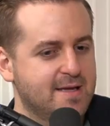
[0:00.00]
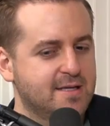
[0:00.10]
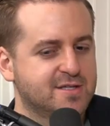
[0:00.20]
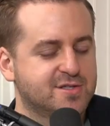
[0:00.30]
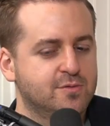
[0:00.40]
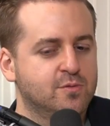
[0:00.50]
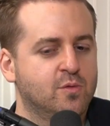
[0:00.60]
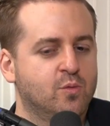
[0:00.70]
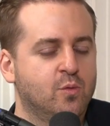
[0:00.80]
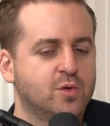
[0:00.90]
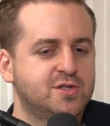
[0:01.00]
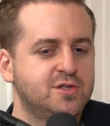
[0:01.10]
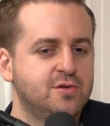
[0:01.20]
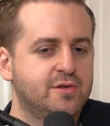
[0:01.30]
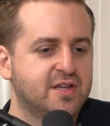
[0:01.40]
Yeah, so what do
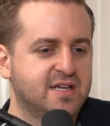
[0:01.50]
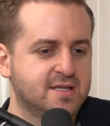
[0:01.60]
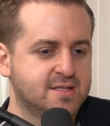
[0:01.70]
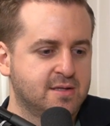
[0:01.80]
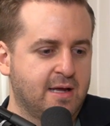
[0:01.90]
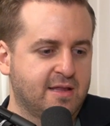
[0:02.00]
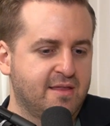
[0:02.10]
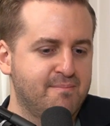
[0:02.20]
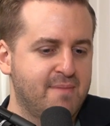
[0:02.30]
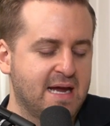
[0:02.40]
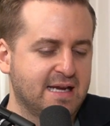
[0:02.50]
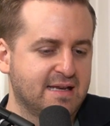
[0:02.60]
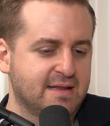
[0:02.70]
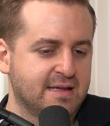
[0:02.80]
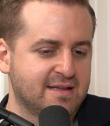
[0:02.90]
you think is like the
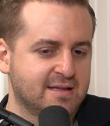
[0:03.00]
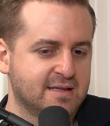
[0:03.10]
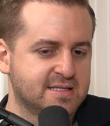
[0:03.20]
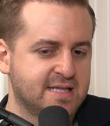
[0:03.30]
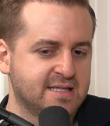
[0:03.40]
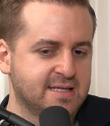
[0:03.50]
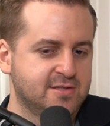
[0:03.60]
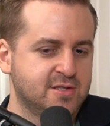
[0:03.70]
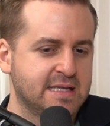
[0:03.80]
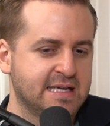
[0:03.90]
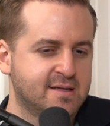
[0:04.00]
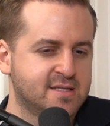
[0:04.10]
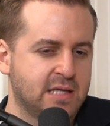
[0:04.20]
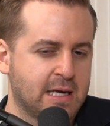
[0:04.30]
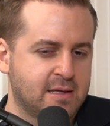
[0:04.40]
main thing that stands out? Do you think
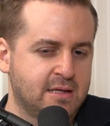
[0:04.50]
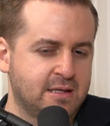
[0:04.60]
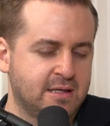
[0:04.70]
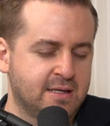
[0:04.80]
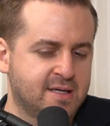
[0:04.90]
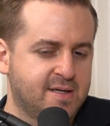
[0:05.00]
it's like the